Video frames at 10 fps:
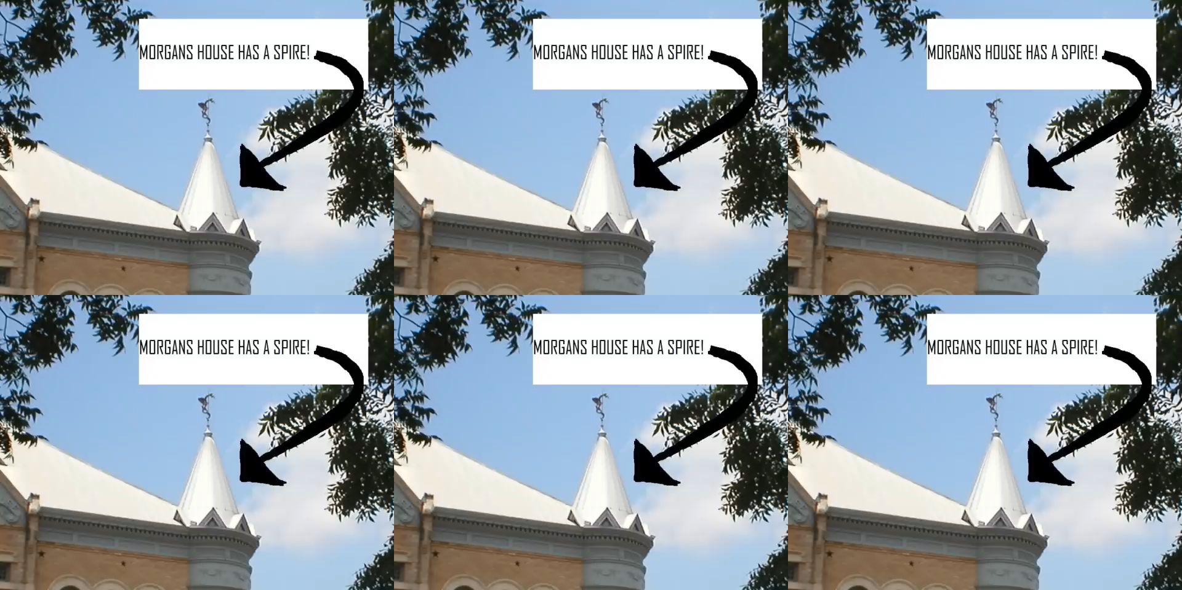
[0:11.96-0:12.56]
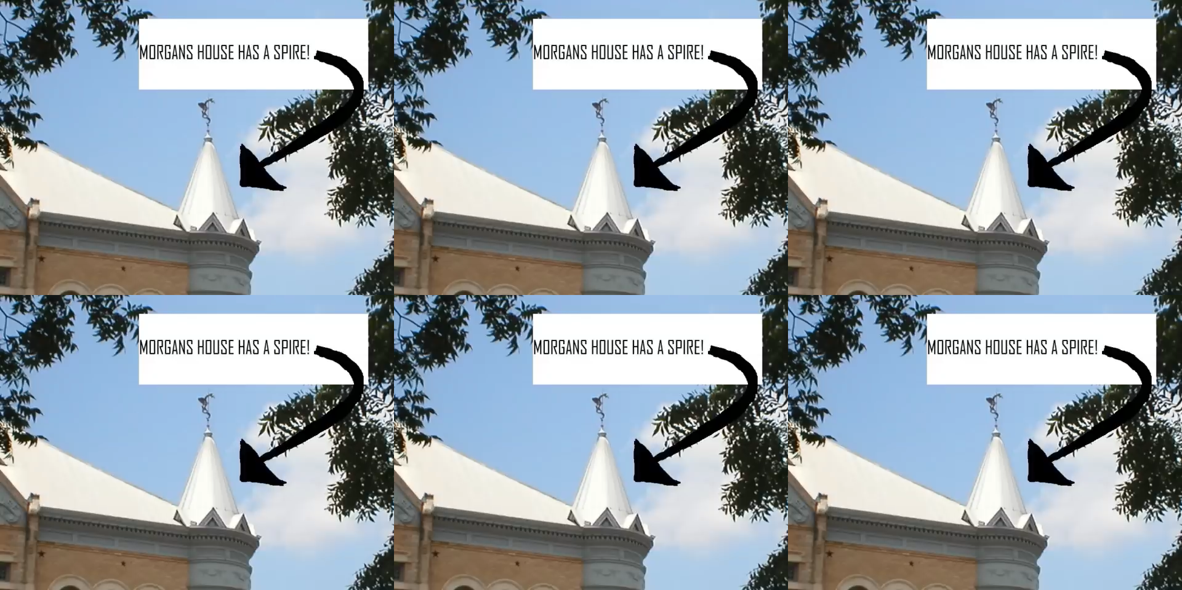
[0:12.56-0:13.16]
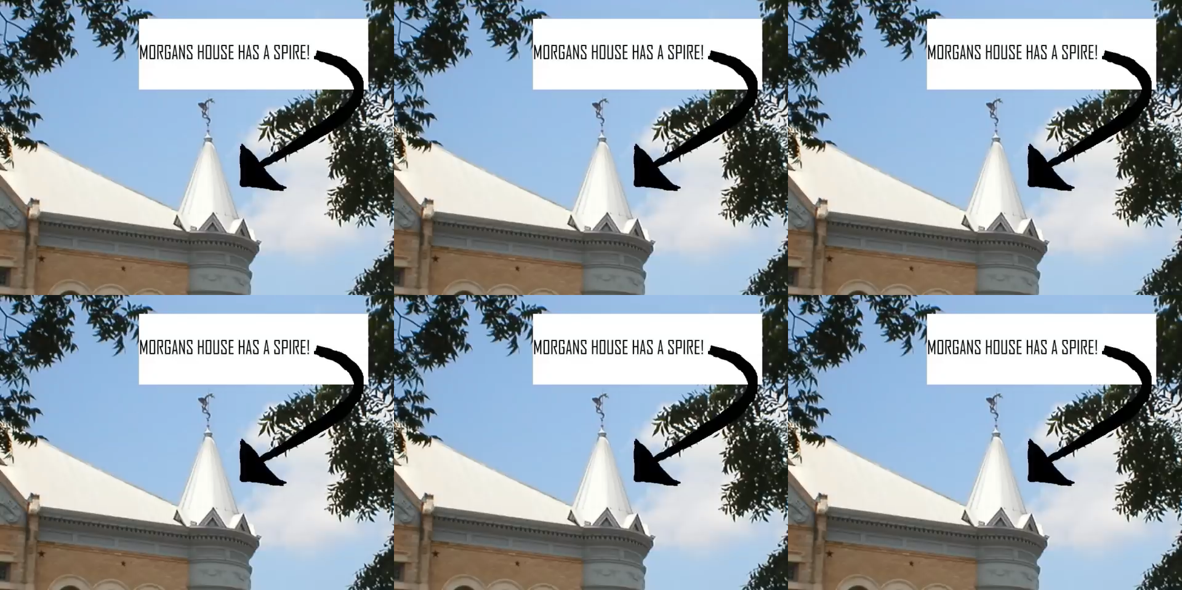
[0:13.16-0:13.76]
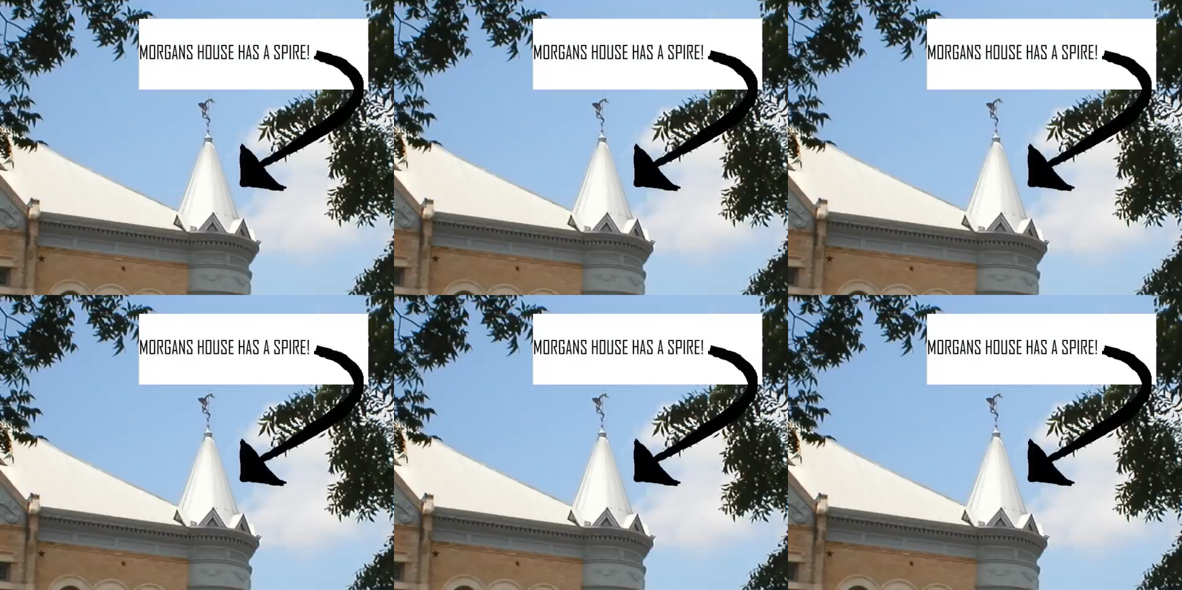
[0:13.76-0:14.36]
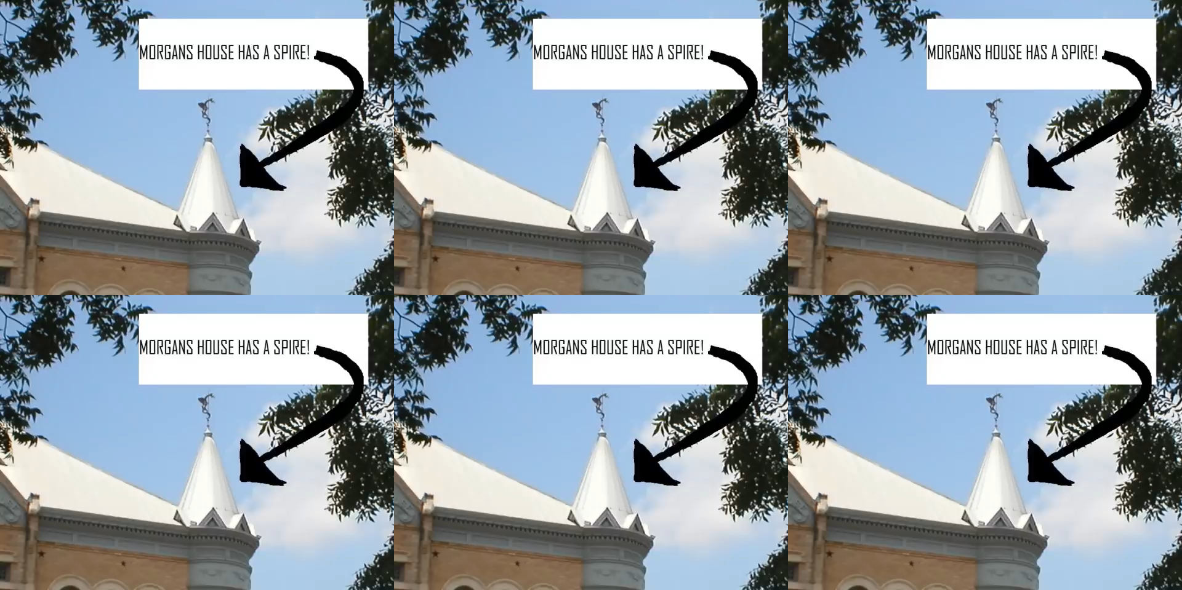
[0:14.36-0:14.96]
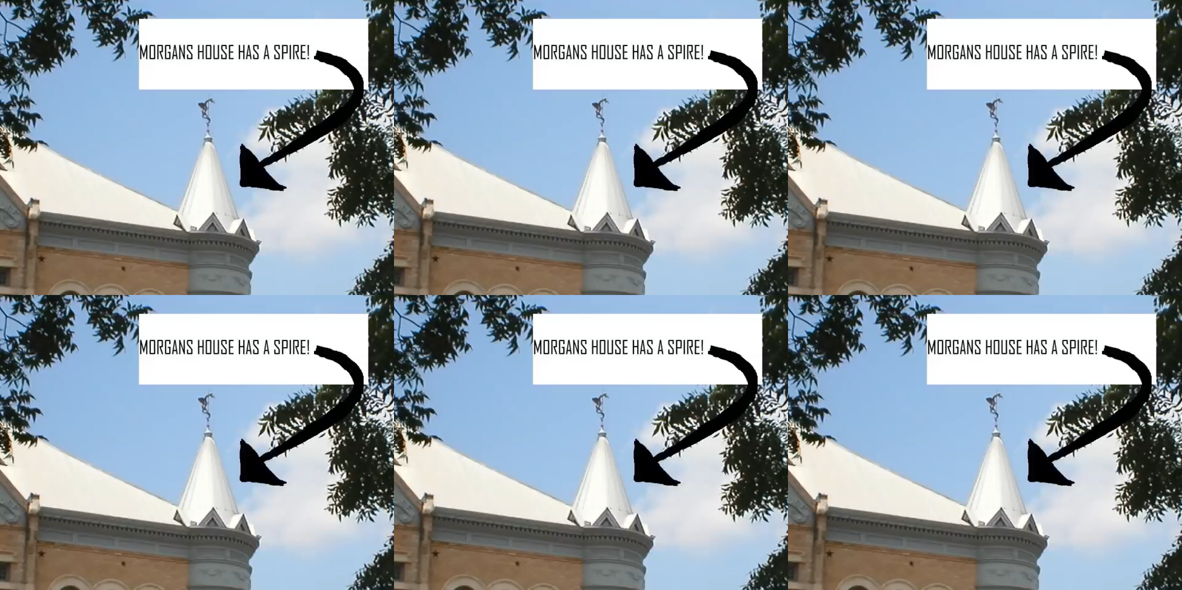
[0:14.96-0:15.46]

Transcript: [unreadable: no face in view]